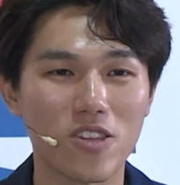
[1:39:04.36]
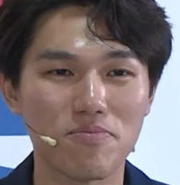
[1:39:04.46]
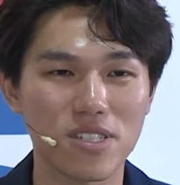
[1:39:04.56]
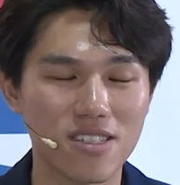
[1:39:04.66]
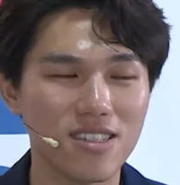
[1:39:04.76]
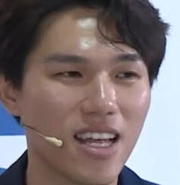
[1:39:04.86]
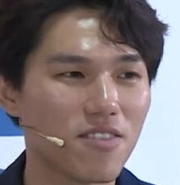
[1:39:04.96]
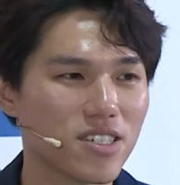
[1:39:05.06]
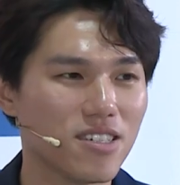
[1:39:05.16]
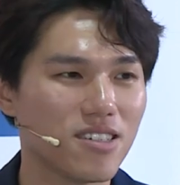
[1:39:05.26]
a personal
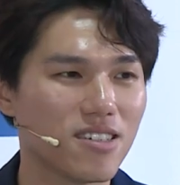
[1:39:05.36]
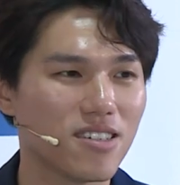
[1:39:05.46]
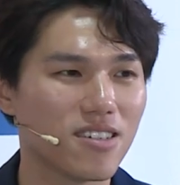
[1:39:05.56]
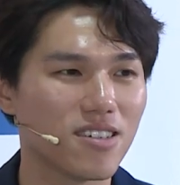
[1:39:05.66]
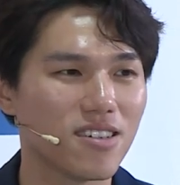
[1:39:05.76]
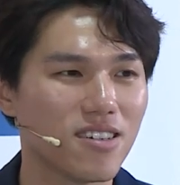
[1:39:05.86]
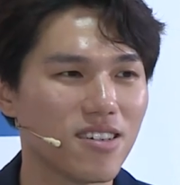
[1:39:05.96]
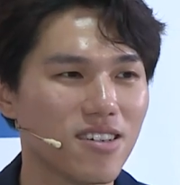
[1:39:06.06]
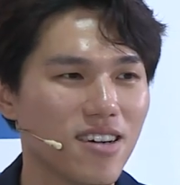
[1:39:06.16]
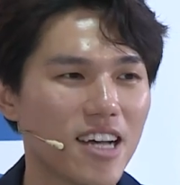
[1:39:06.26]
level,
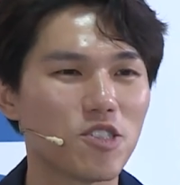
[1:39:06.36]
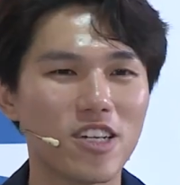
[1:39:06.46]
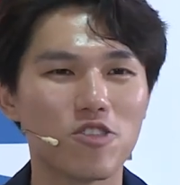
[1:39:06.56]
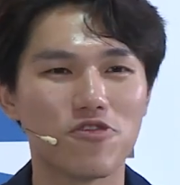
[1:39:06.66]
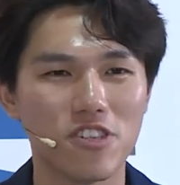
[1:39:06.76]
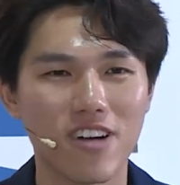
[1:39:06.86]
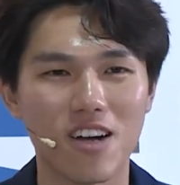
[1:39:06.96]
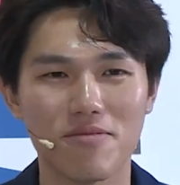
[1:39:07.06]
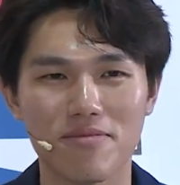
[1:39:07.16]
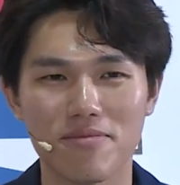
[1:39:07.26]
I try to fill
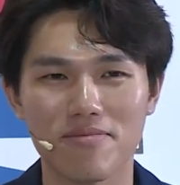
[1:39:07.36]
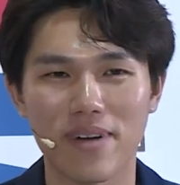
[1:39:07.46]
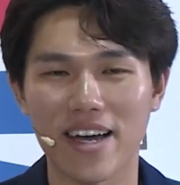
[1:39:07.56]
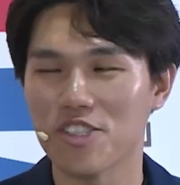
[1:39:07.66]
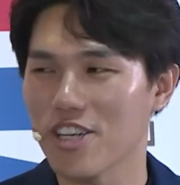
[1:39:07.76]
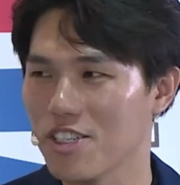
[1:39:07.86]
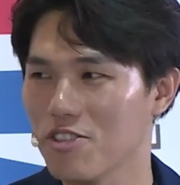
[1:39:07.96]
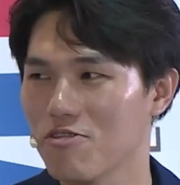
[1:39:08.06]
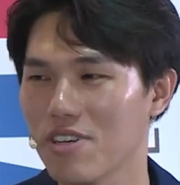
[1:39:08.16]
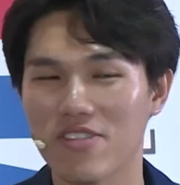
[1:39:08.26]
up my
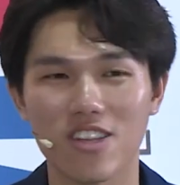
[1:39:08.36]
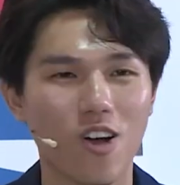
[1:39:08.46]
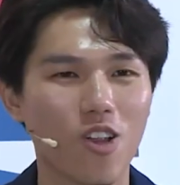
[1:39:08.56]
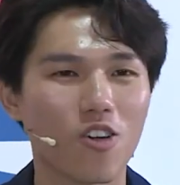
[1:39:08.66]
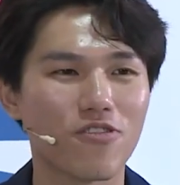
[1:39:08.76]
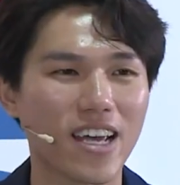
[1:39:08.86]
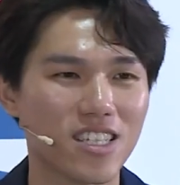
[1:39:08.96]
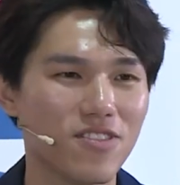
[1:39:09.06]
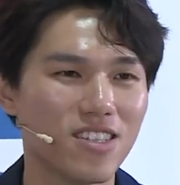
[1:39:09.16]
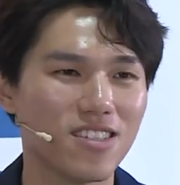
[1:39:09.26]
schedule with a lot of
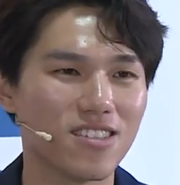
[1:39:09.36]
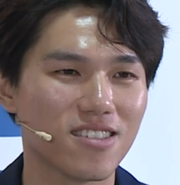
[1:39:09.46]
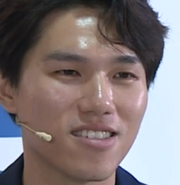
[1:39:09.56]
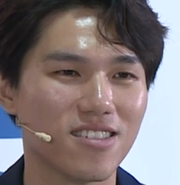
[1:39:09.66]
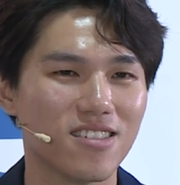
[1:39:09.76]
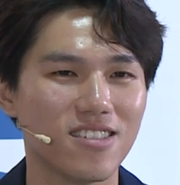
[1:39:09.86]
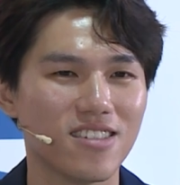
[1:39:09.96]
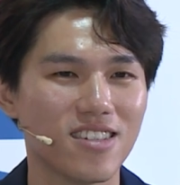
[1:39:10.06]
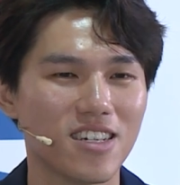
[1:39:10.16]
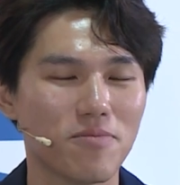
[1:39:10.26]
activities.
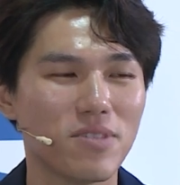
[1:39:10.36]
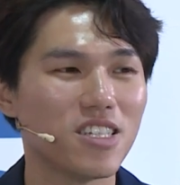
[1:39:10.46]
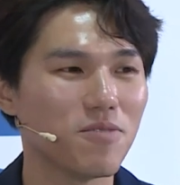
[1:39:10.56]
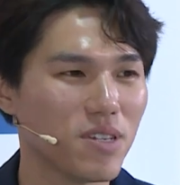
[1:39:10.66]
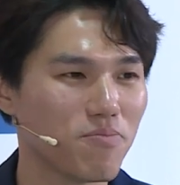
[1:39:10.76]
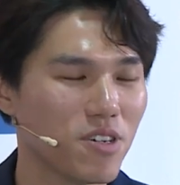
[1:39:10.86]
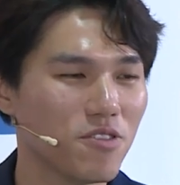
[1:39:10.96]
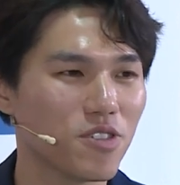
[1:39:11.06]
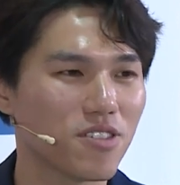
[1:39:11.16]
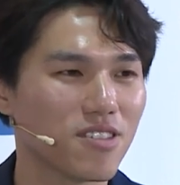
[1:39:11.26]
Meeting
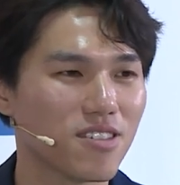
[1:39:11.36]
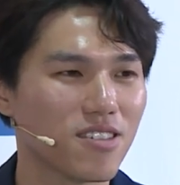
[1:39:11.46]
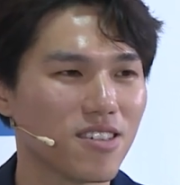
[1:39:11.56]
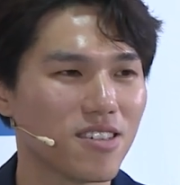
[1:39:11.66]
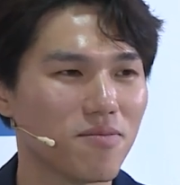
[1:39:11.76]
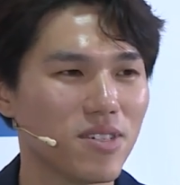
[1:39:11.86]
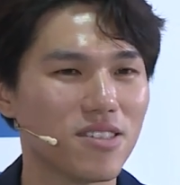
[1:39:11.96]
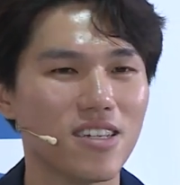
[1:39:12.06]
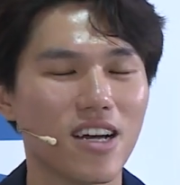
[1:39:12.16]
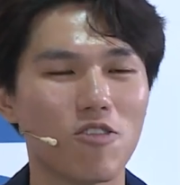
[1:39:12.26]
people,
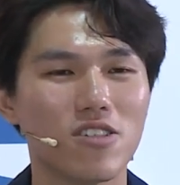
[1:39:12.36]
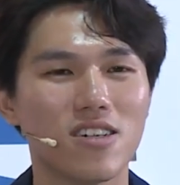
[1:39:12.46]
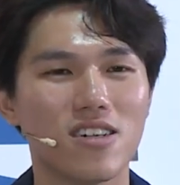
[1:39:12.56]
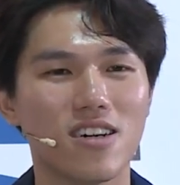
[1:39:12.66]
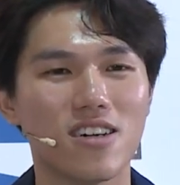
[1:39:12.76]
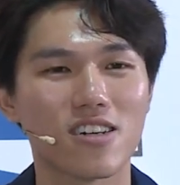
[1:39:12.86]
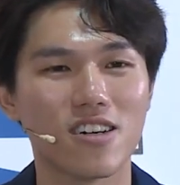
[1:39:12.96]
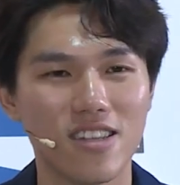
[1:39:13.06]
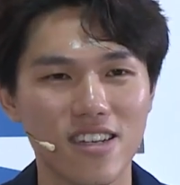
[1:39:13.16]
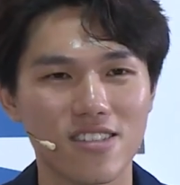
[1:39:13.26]
meeting our
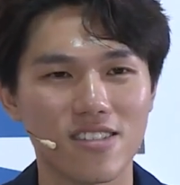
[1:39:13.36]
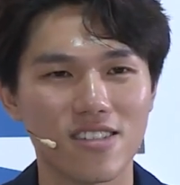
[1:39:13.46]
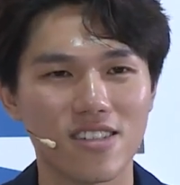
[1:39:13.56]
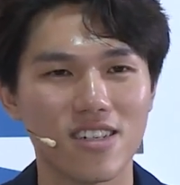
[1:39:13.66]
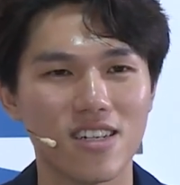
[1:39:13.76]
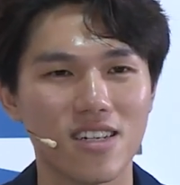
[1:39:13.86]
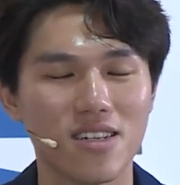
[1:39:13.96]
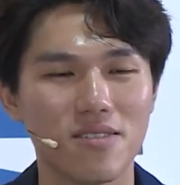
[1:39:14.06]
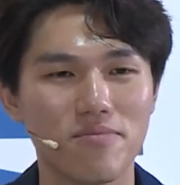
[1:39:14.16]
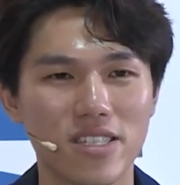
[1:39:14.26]
colleagues,
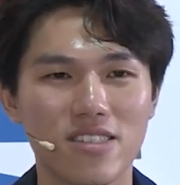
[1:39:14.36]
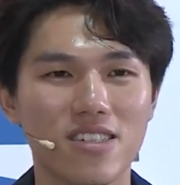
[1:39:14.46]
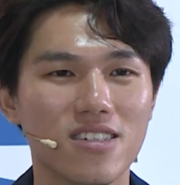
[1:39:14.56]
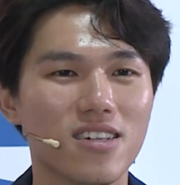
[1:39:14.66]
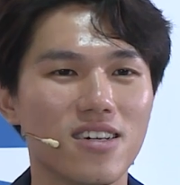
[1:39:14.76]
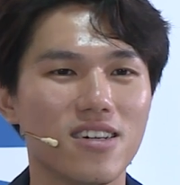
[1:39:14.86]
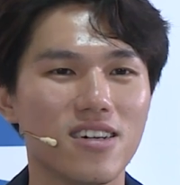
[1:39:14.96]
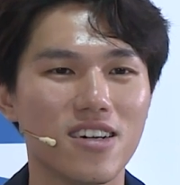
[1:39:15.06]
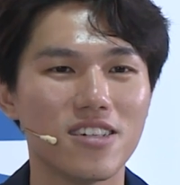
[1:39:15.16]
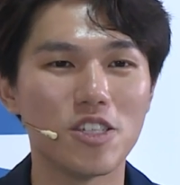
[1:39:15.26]
meeting
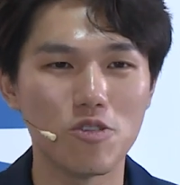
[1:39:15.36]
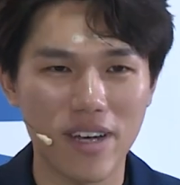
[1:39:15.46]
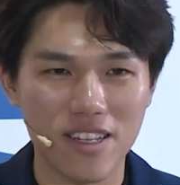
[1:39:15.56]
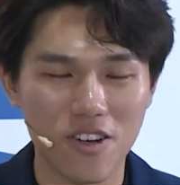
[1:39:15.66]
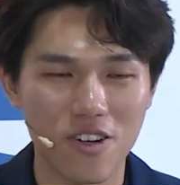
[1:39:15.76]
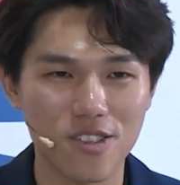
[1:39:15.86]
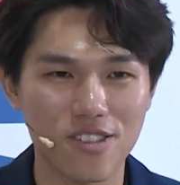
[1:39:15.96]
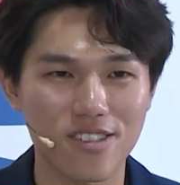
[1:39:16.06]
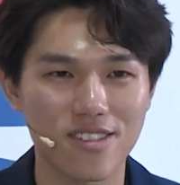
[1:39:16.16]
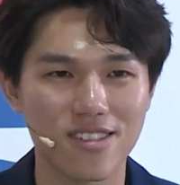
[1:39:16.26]
new mentors,